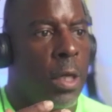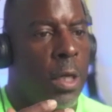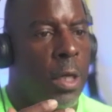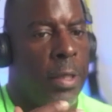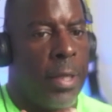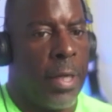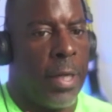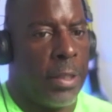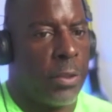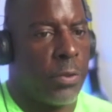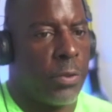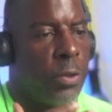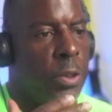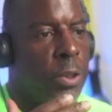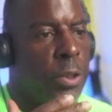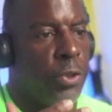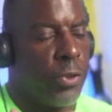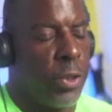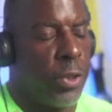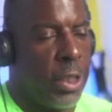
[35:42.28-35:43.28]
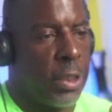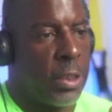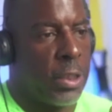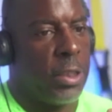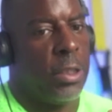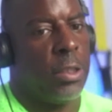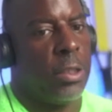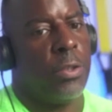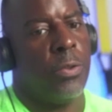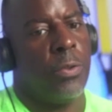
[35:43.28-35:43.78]
that is going to
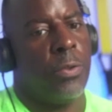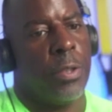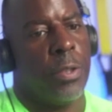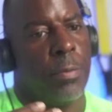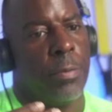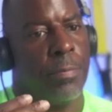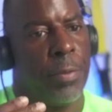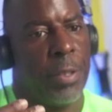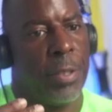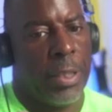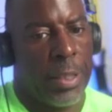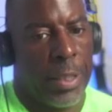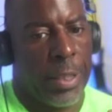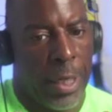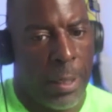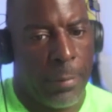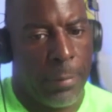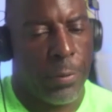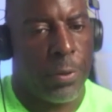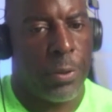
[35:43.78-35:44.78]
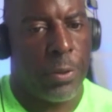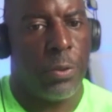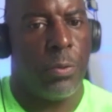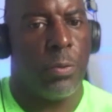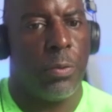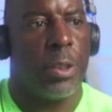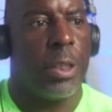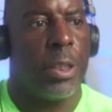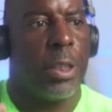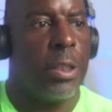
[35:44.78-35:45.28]
translate to them being able to
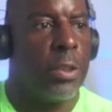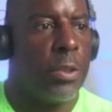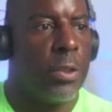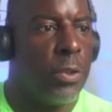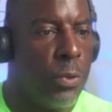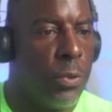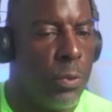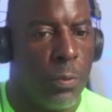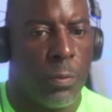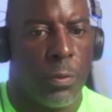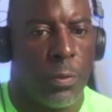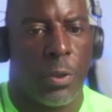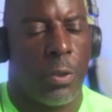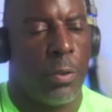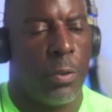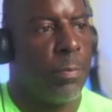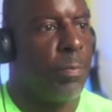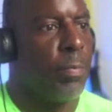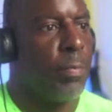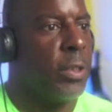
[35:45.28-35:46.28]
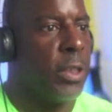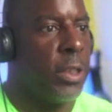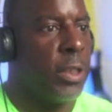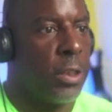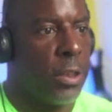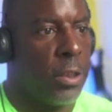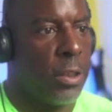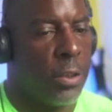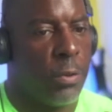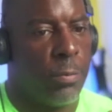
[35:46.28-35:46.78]
get into certain
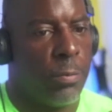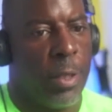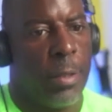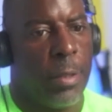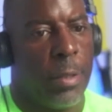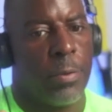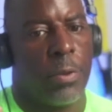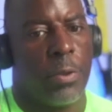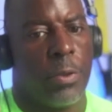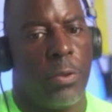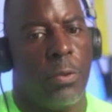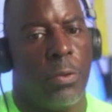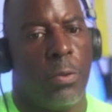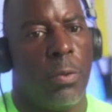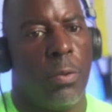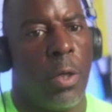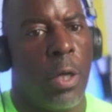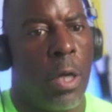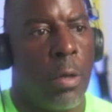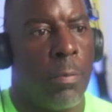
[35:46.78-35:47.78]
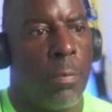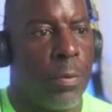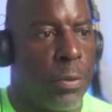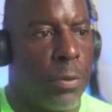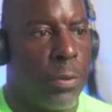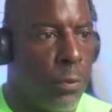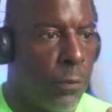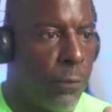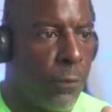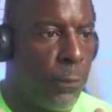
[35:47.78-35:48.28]
positions, to be able to
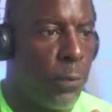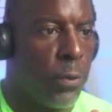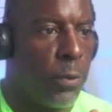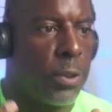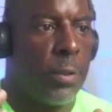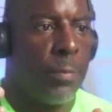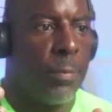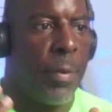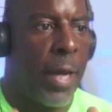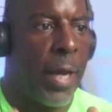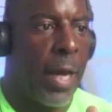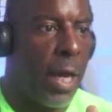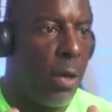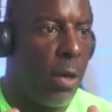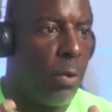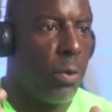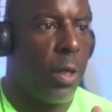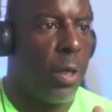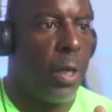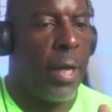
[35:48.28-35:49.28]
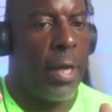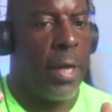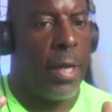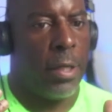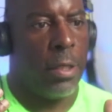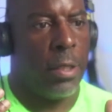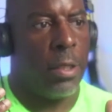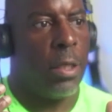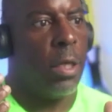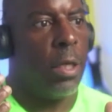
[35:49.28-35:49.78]
produce force and power at
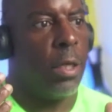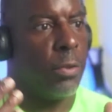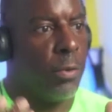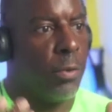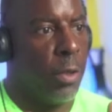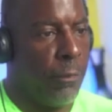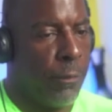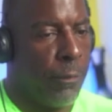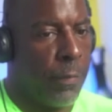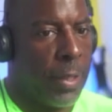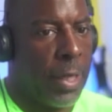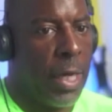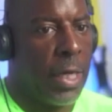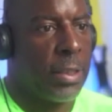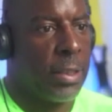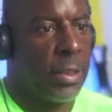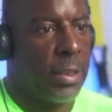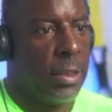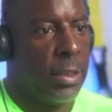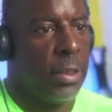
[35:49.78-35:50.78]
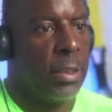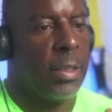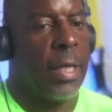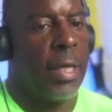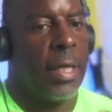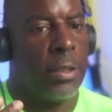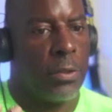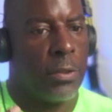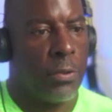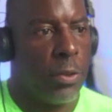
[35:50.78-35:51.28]
a great velocity
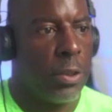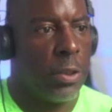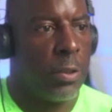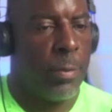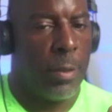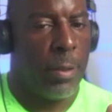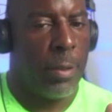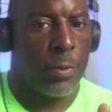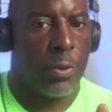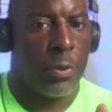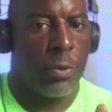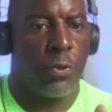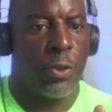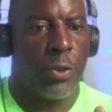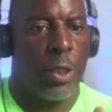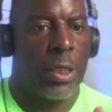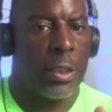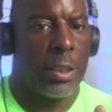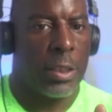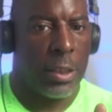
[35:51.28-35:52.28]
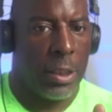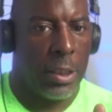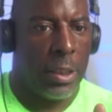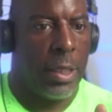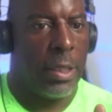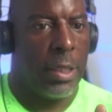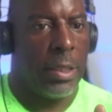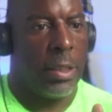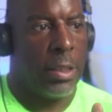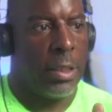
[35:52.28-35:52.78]
that is going to be able to translate
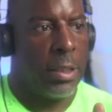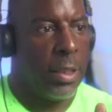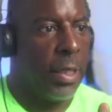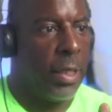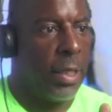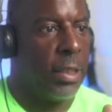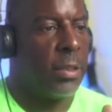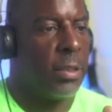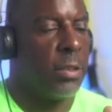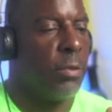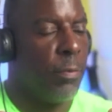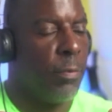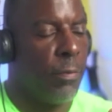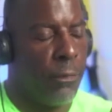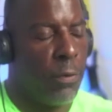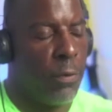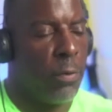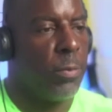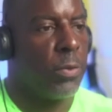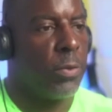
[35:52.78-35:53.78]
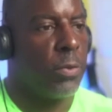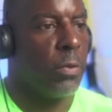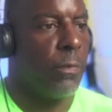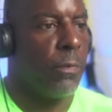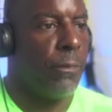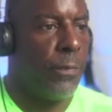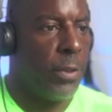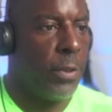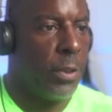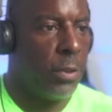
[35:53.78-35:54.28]
and enhance their performance on the
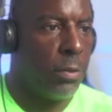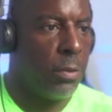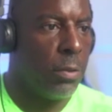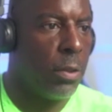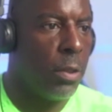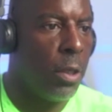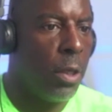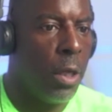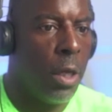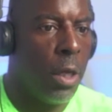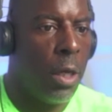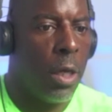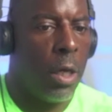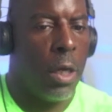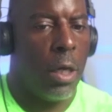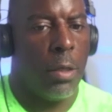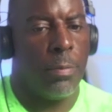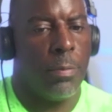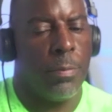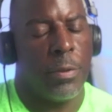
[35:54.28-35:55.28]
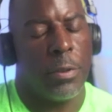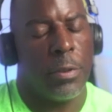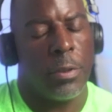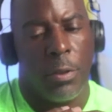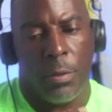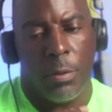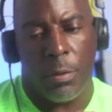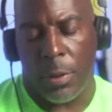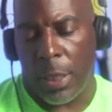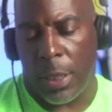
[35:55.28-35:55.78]
field.
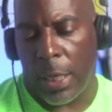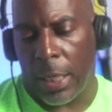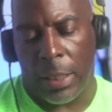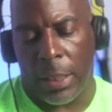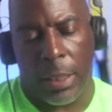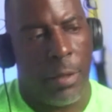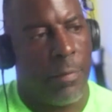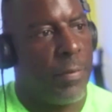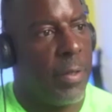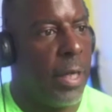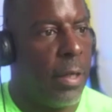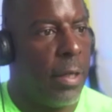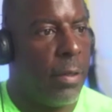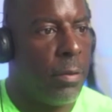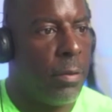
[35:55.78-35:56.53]
So I love that.